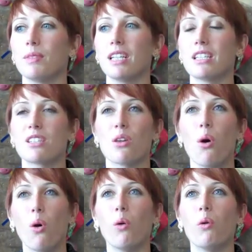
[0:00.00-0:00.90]
It's the
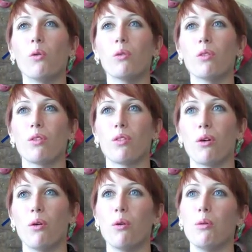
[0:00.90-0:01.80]
whole
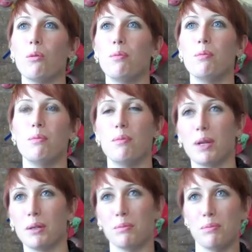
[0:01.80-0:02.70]

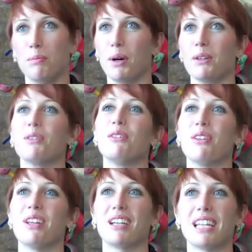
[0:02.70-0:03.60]
big bundle
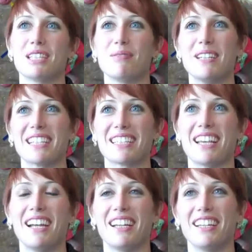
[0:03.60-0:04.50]
that gets me
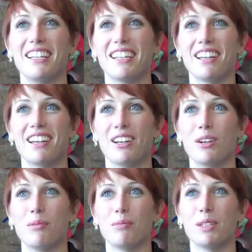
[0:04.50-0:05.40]
excited.
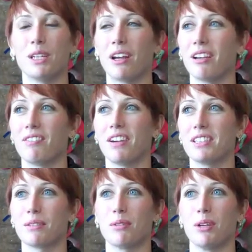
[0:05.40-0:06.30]
I find
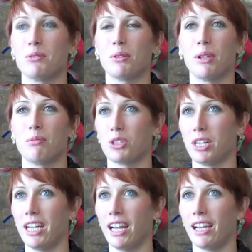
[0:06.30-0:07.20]
sometimes when I'm
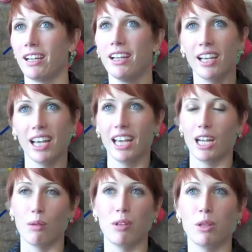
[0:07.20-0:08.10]
training
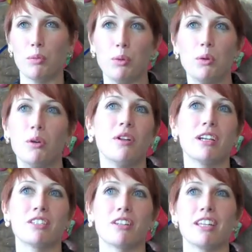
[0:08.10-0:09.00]
and I'm in the pool, I
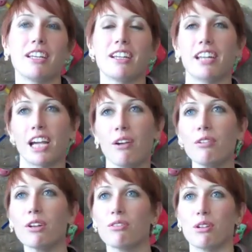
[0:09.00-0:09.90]
start thinking like, I
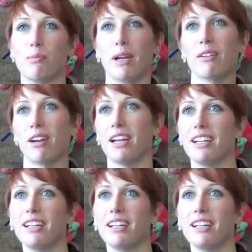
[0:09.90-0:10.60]
want to go for a bike ride.